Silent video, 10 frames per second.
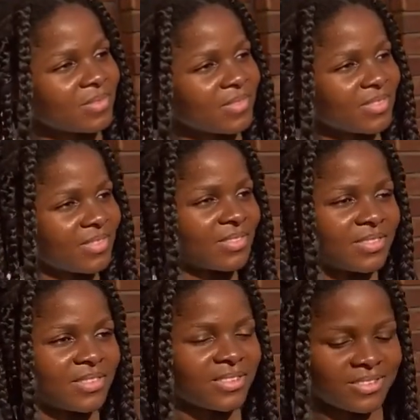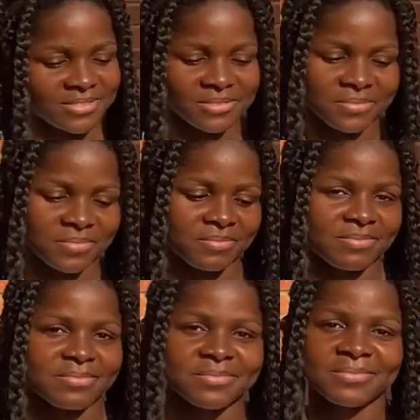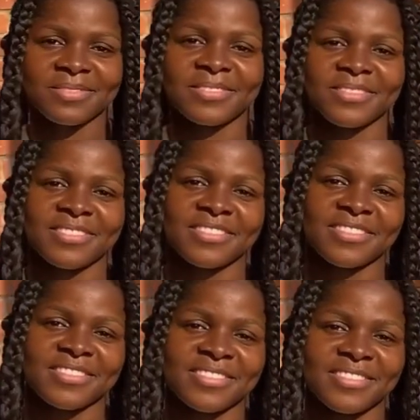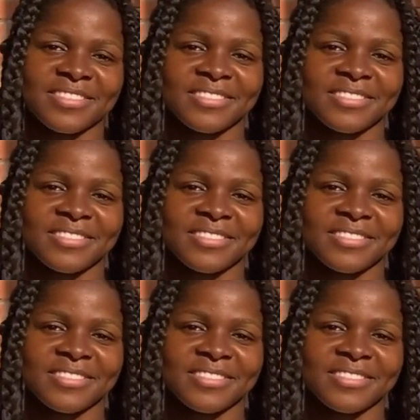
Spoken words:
This person isn't speaking.